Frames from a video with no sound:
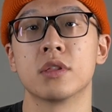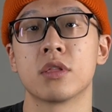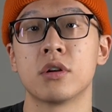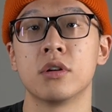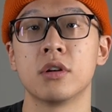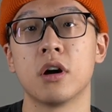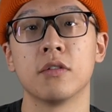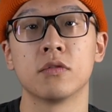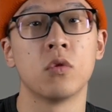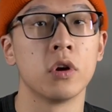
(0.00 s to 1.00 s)
3rd
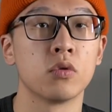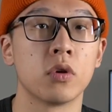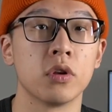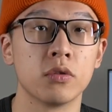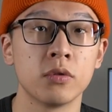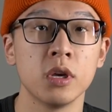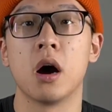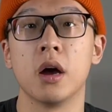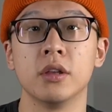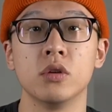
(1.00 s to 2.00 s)
of 2023.
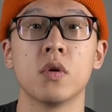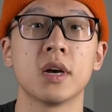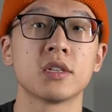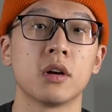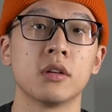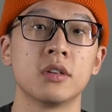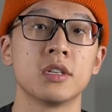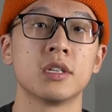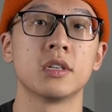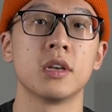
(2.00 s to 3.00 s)
In US
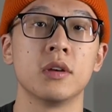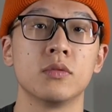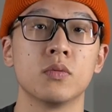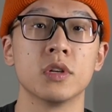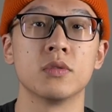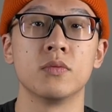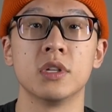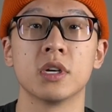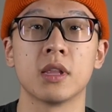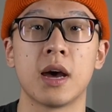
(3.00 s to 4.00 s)
dollars, it was
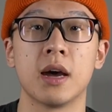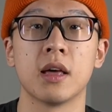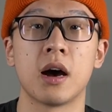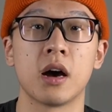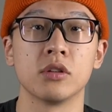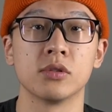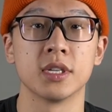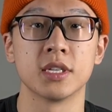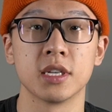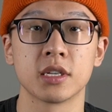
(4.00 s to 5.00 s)
retailed at
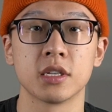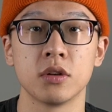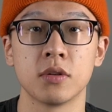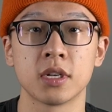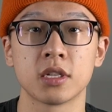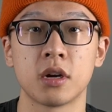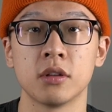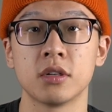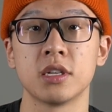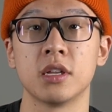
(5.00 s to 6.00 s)
160 US
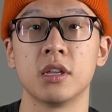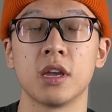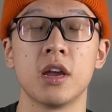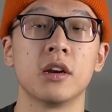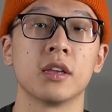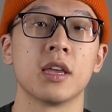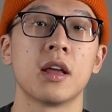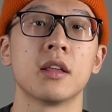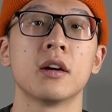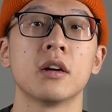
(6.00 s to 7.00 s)
dollars, and here in
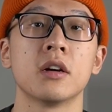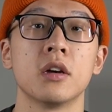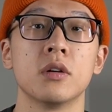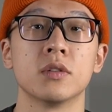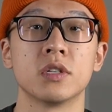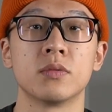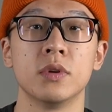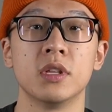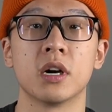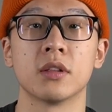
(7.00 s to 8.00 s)
Canada, it was
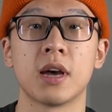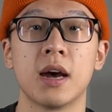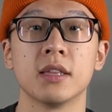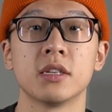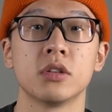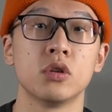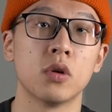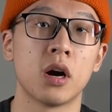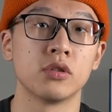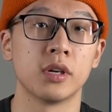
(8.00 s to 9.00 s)
retailed at
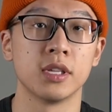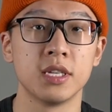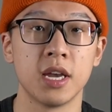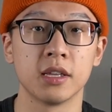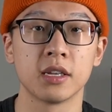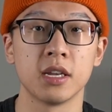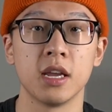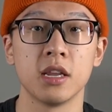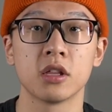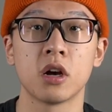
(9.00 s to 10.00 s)
210
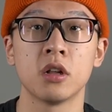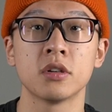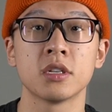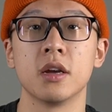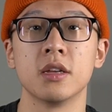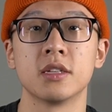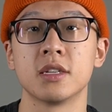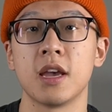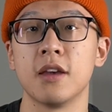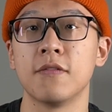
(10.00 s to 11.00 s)
Canadian dollars.
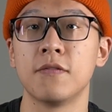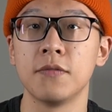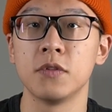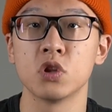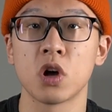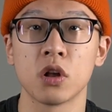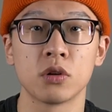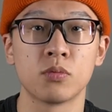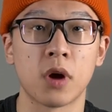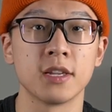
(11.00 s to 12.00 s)
It's a
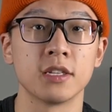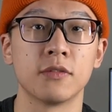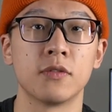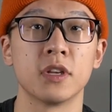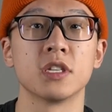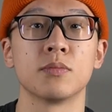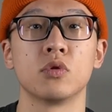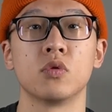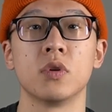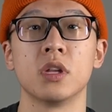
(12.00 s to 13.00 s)
$50 price difference
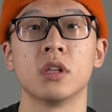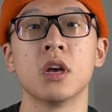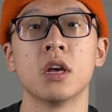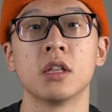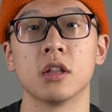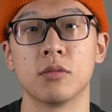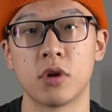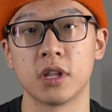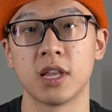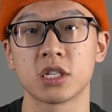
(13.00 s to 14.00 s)
between the
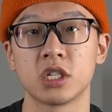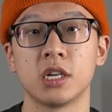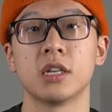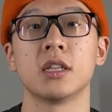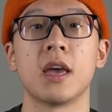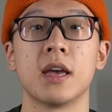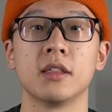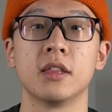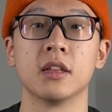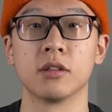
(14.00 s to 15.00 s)
LeBron Next Gen
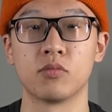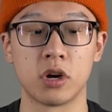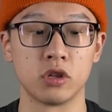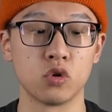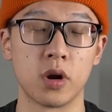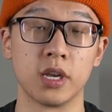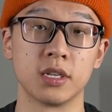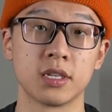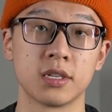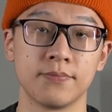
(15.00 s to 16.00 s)
and the LeBron
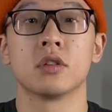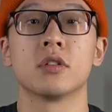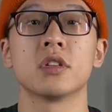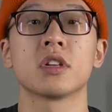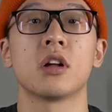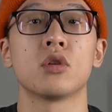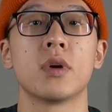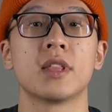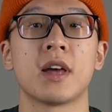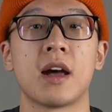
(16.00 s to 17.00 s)
20s. So this
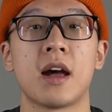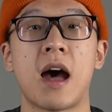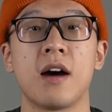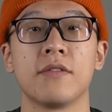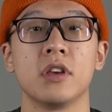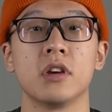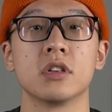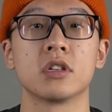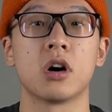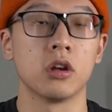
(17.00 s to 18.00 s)
colorway that I have here
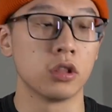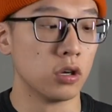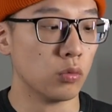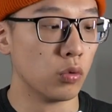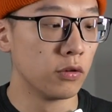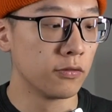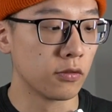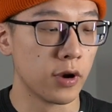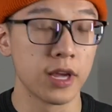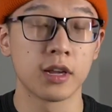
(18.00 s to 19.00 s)
is called the Wolf Gray